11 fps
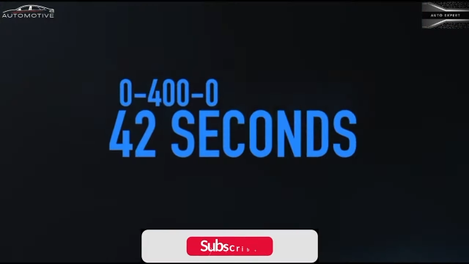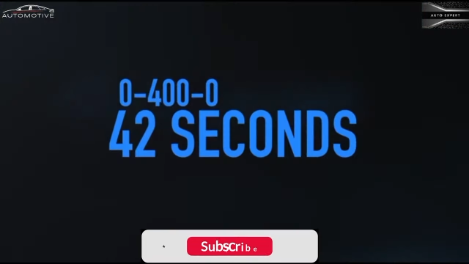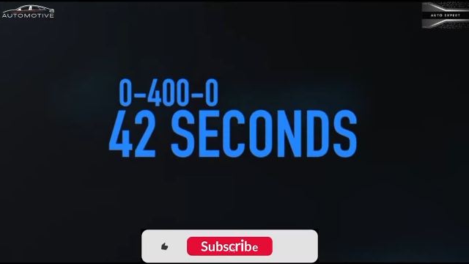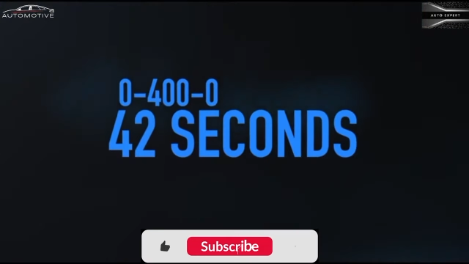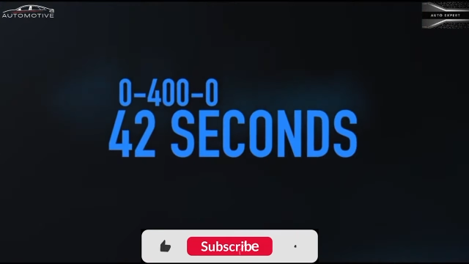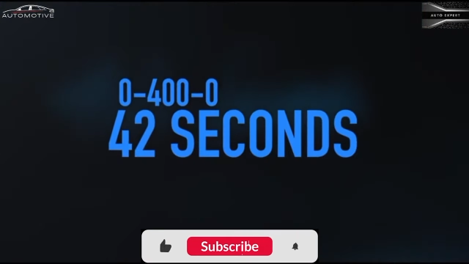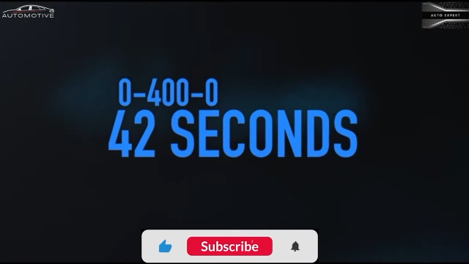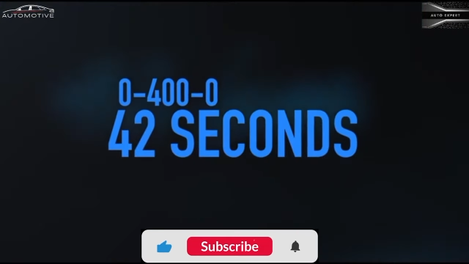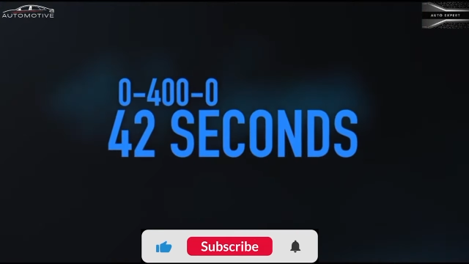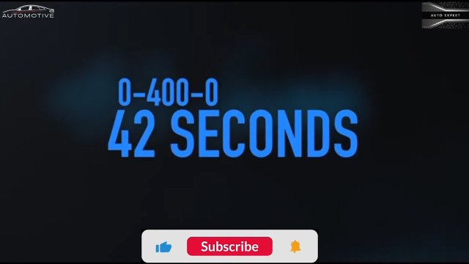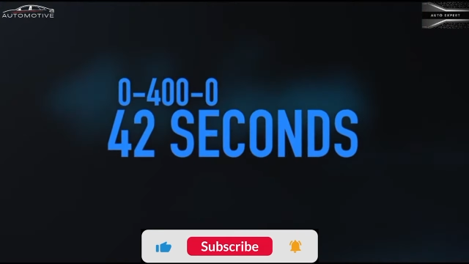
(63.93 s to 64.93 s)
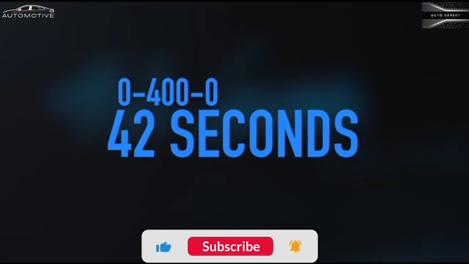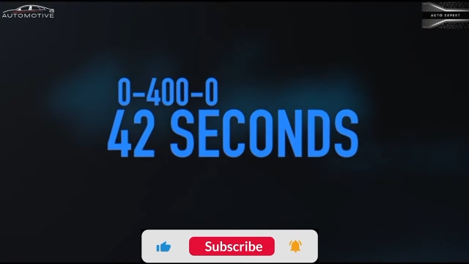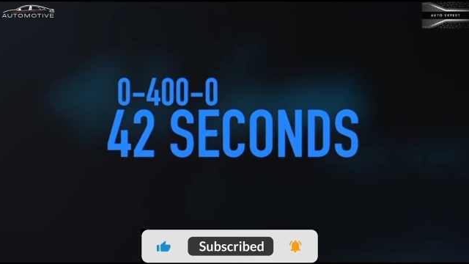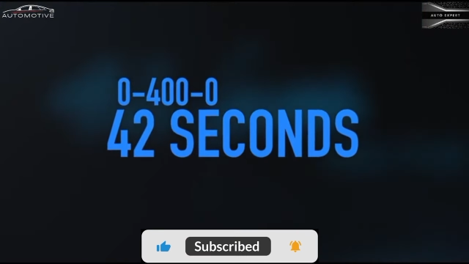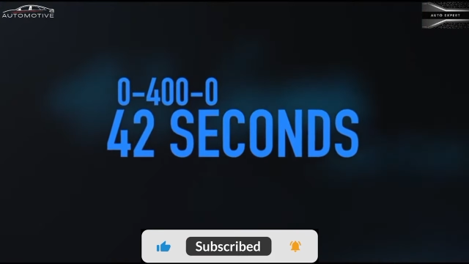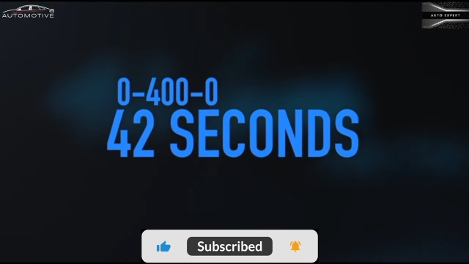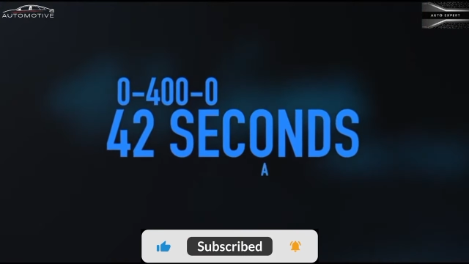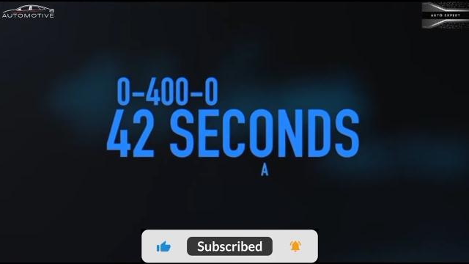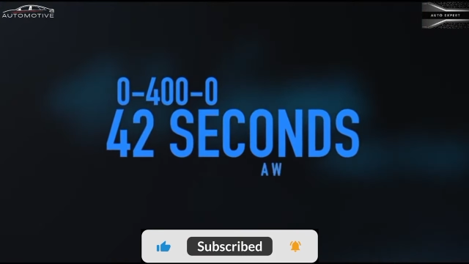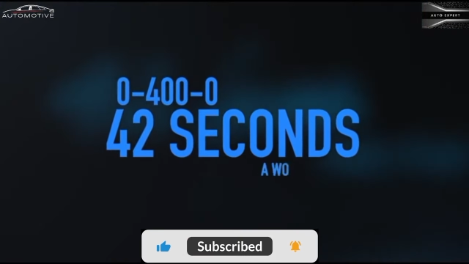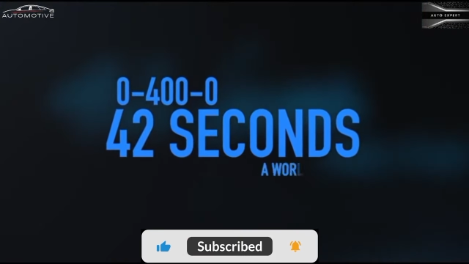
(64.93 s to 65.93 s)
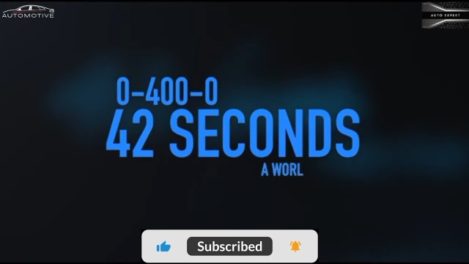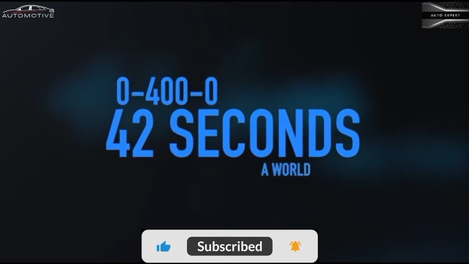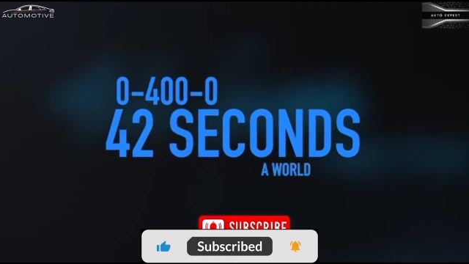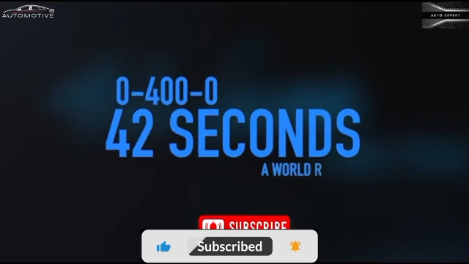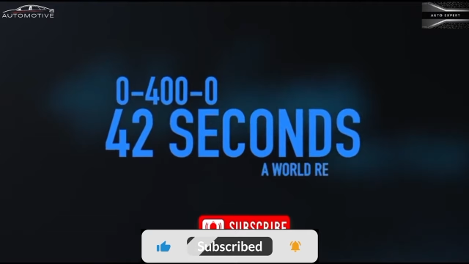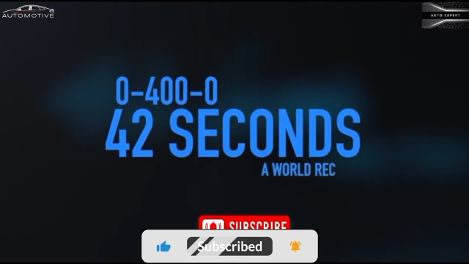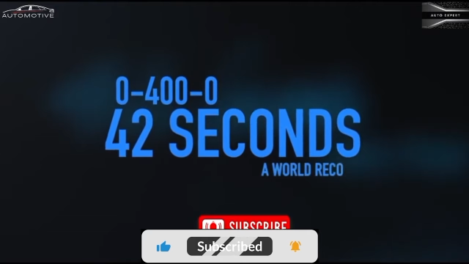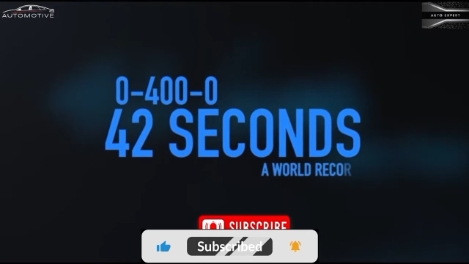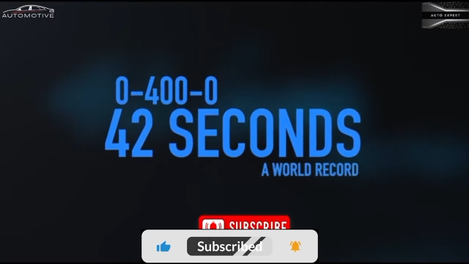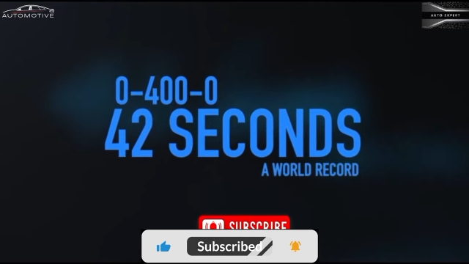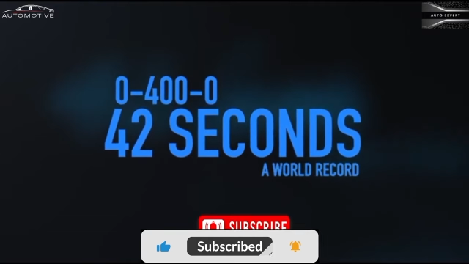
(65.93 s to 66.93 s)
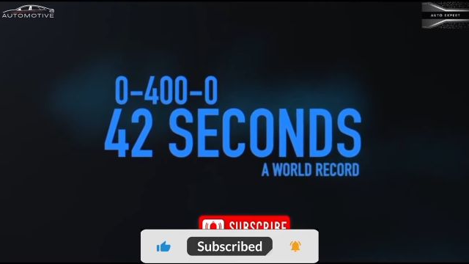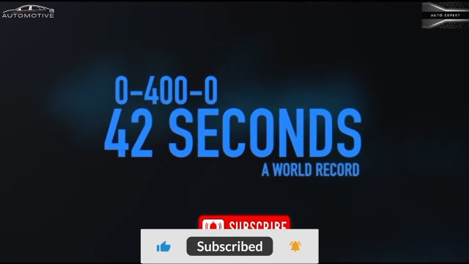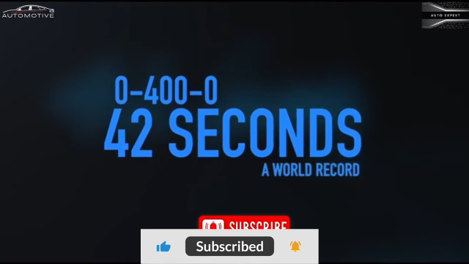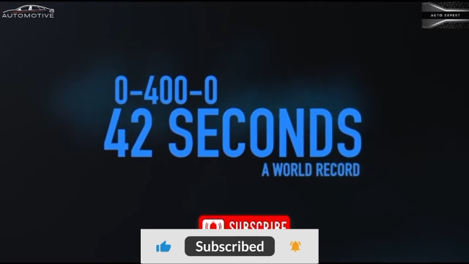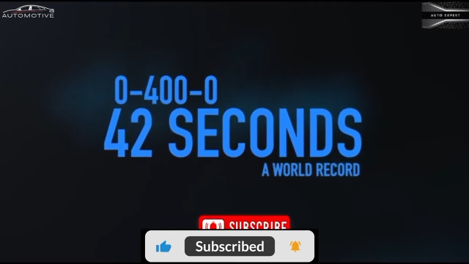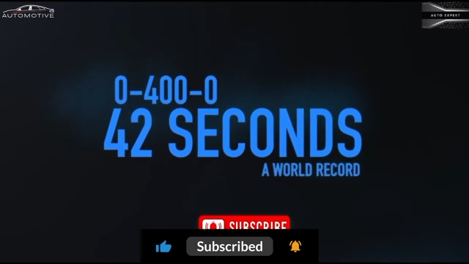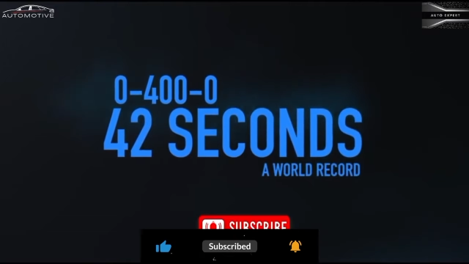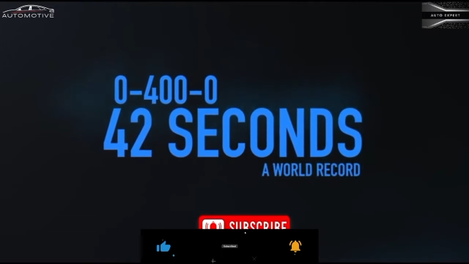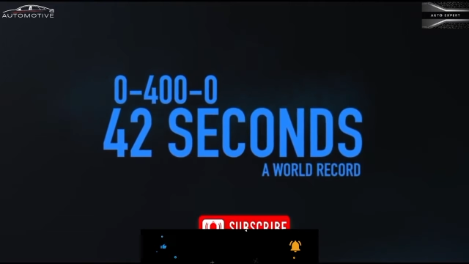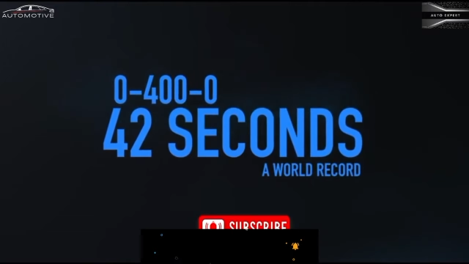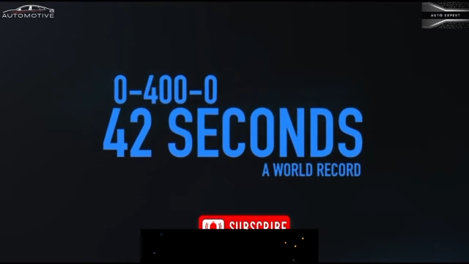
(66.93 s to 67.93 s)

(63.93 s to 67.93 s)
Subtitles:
No face is visible, so there are no lips to read.